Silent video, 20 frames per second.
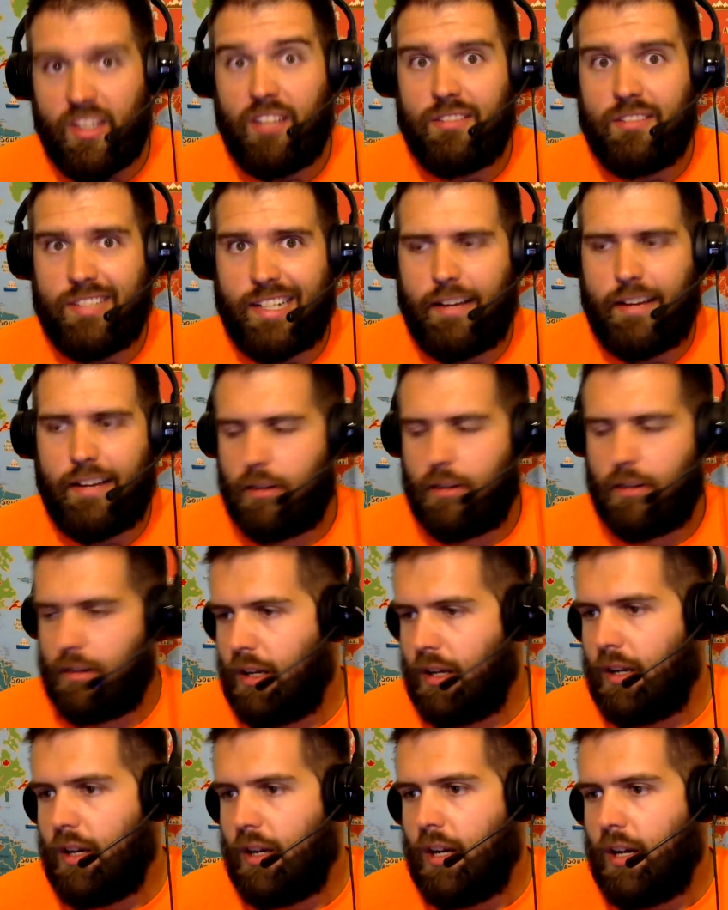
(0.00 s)
together
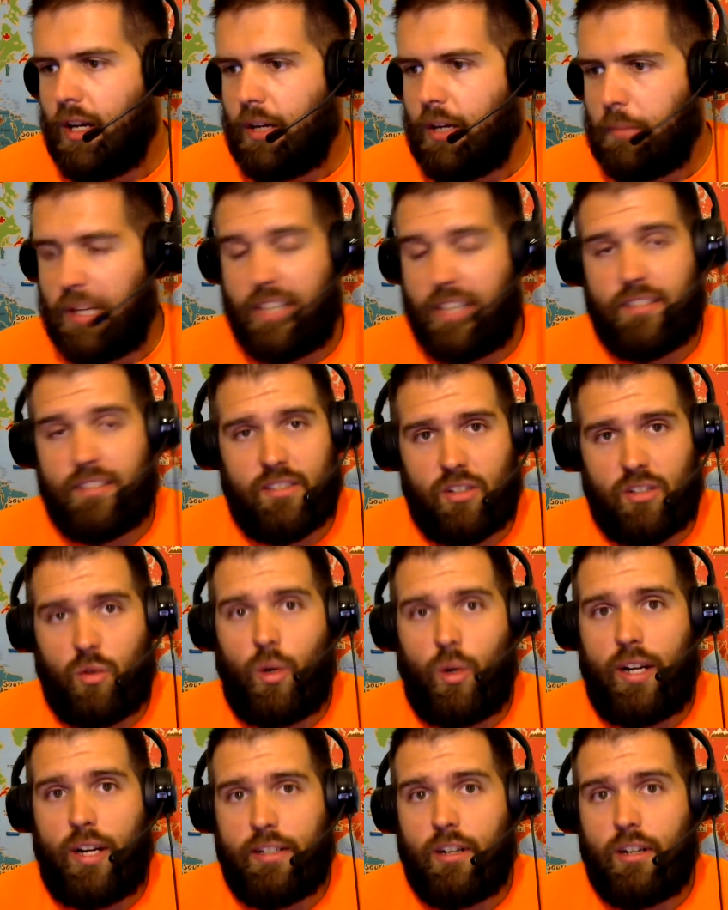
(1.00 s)
because it's
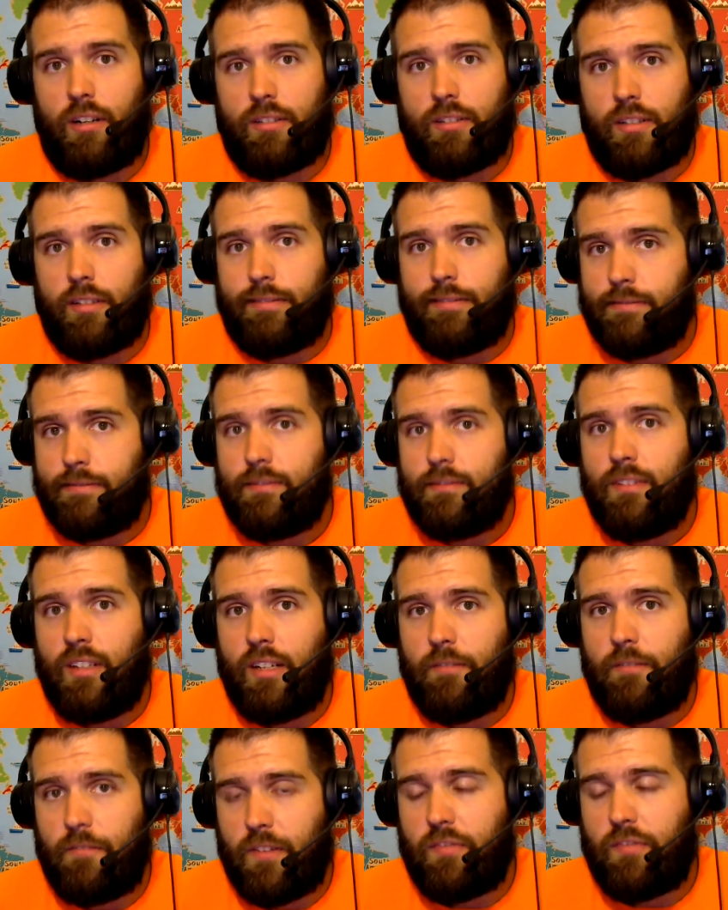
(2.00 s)
quite daunting
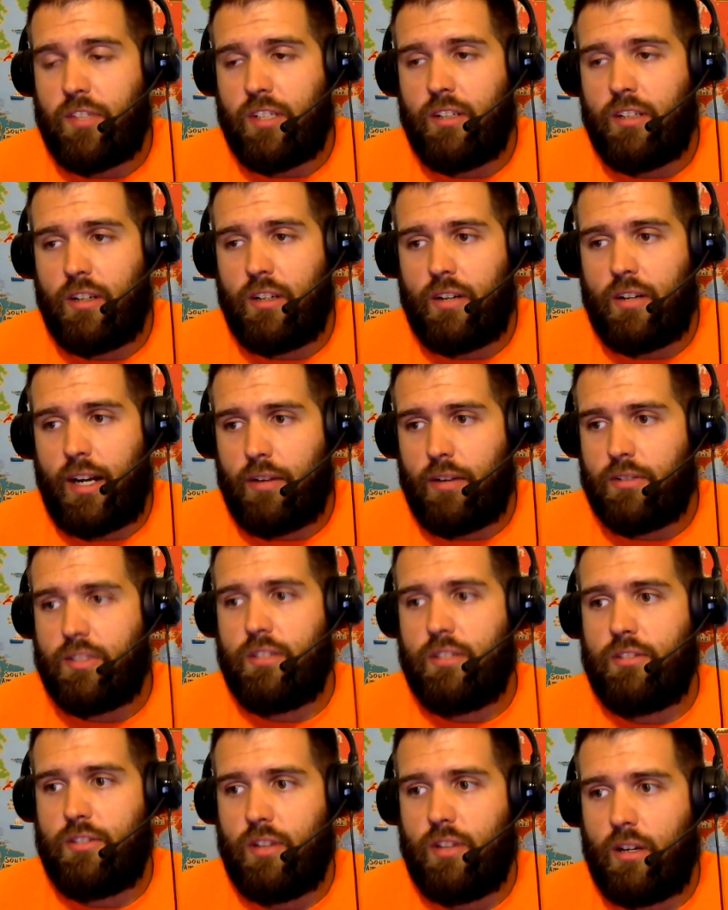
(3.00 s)
1500 hours
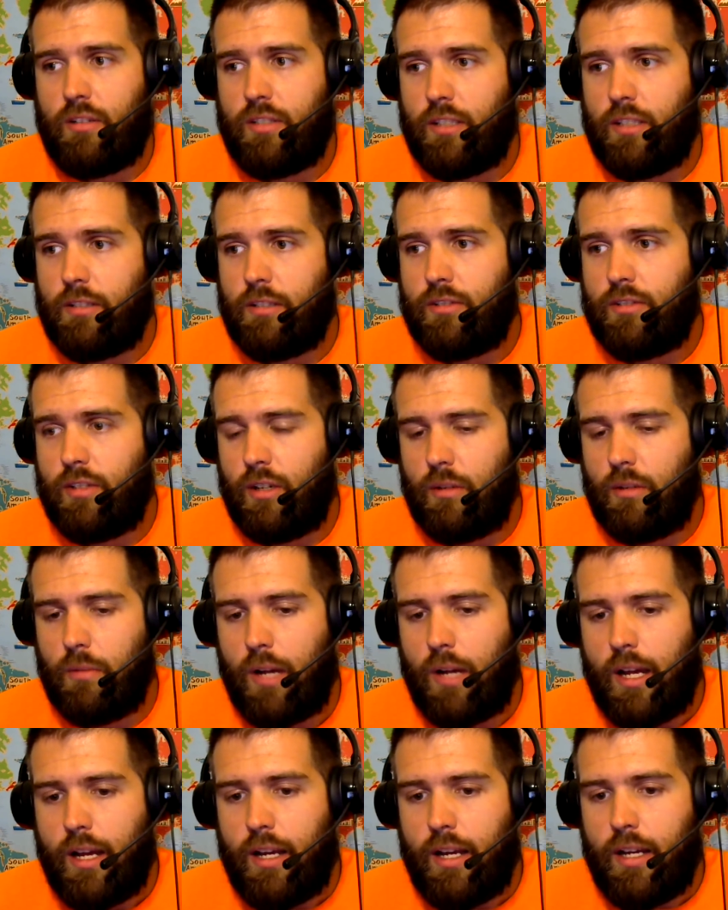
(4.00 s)
is daunting. So
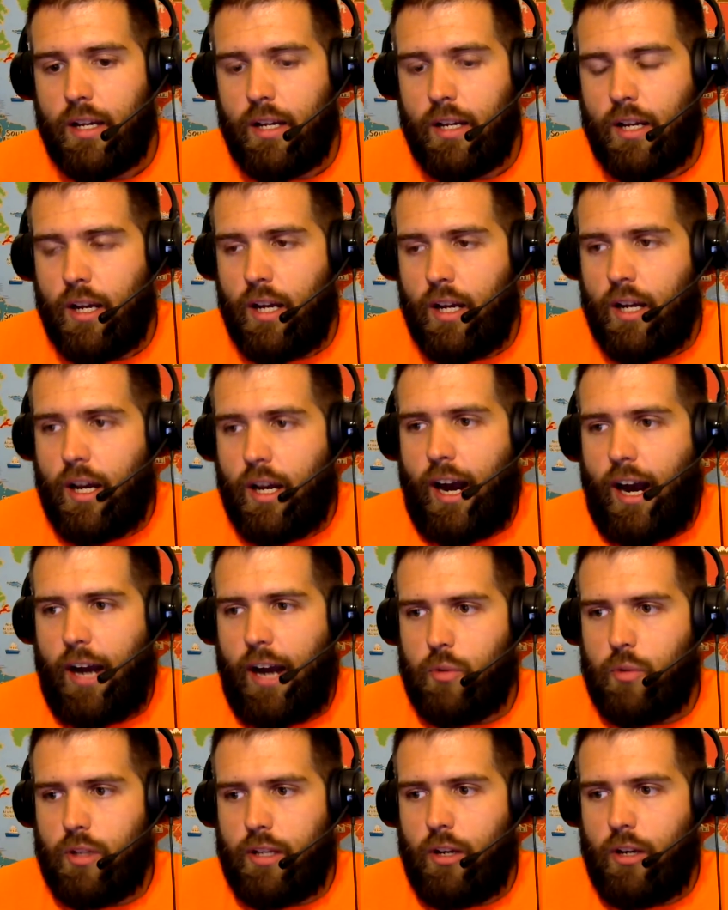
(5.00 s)
I
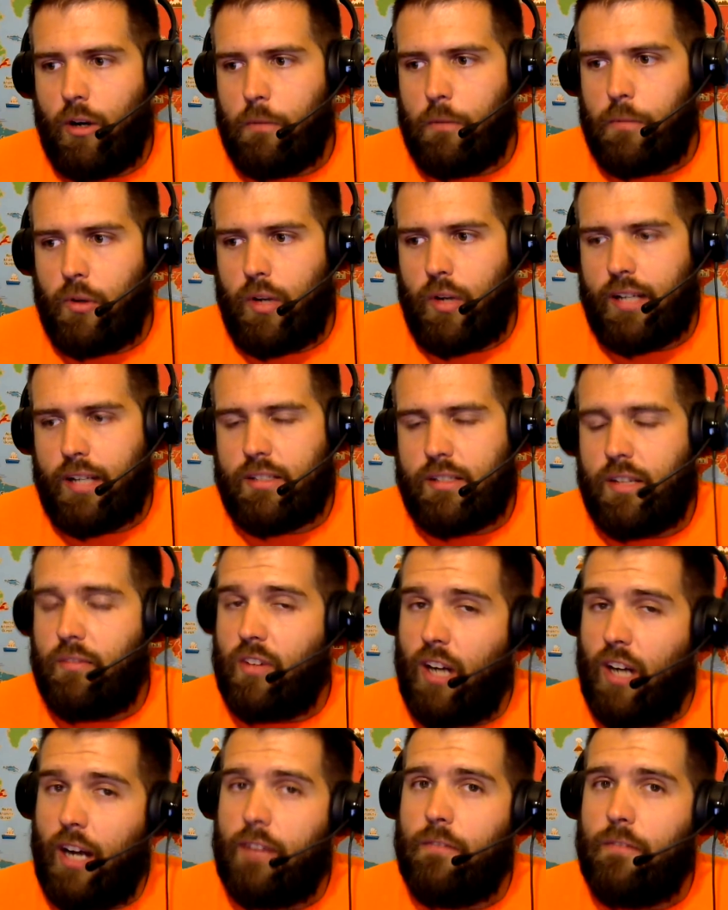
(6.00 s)
really hope you guys have
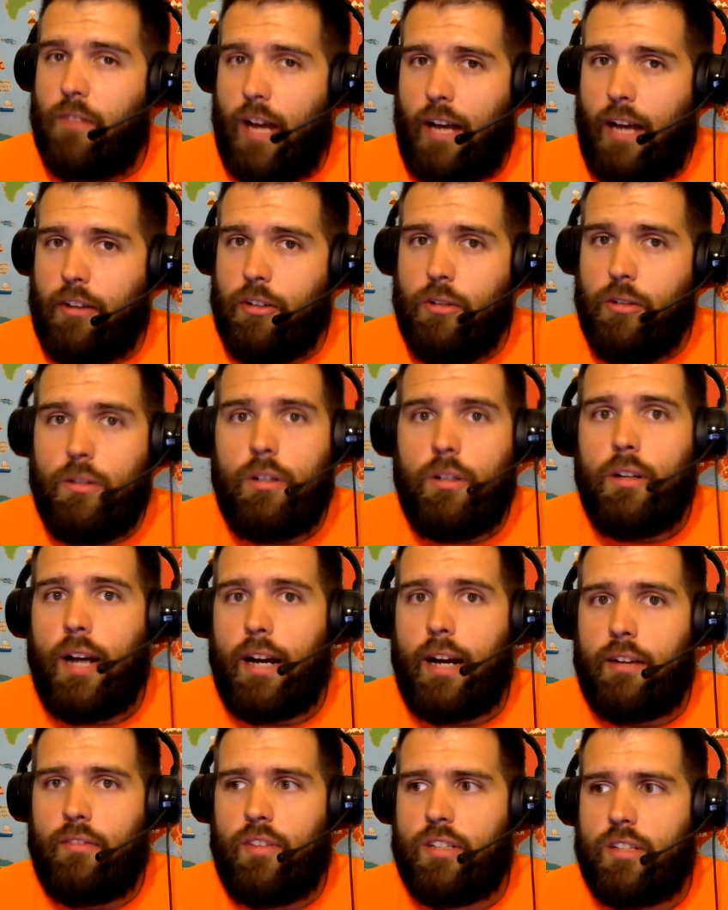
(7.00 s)
gotten value
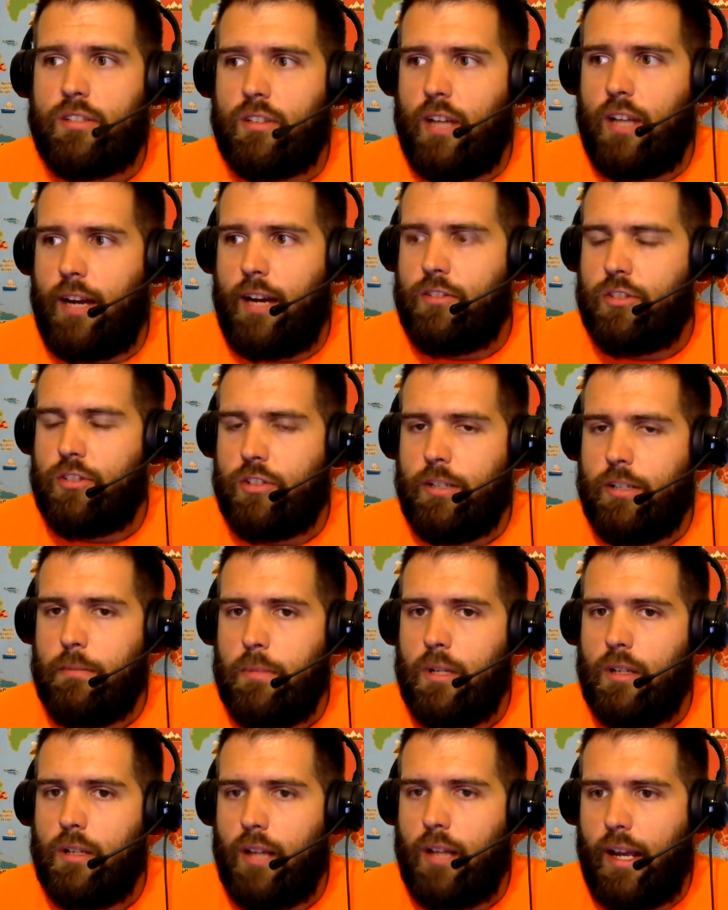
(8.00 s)
out of this live
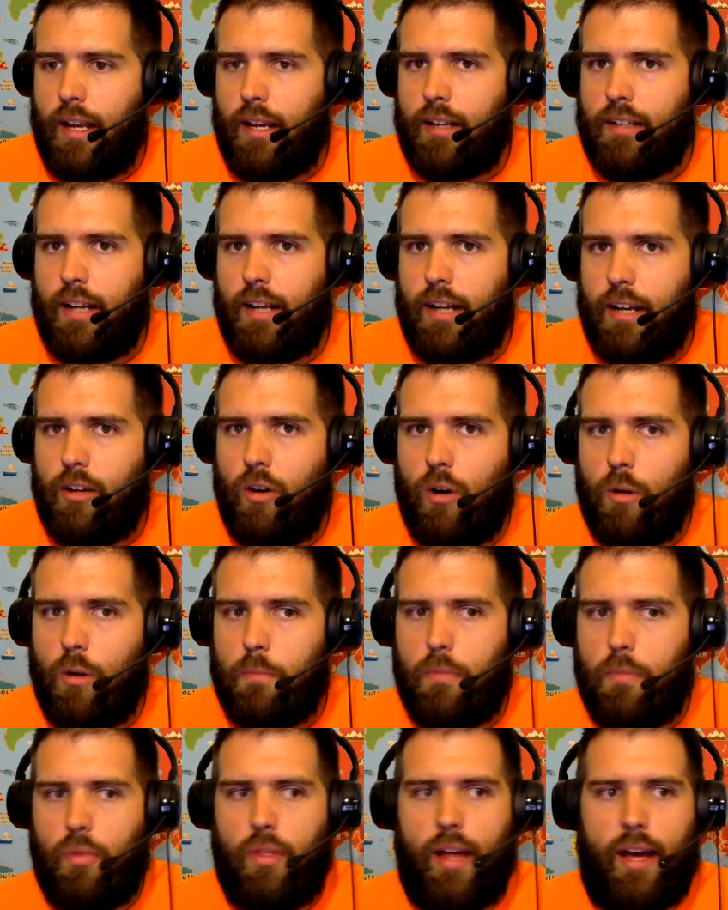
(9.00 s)
stream, and I
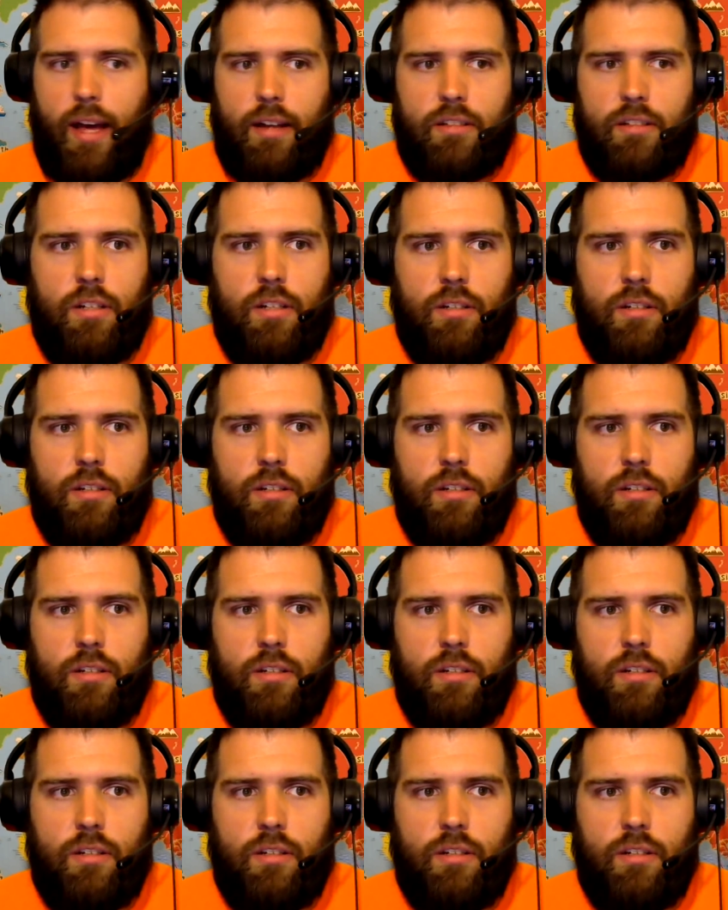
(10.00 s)
hope that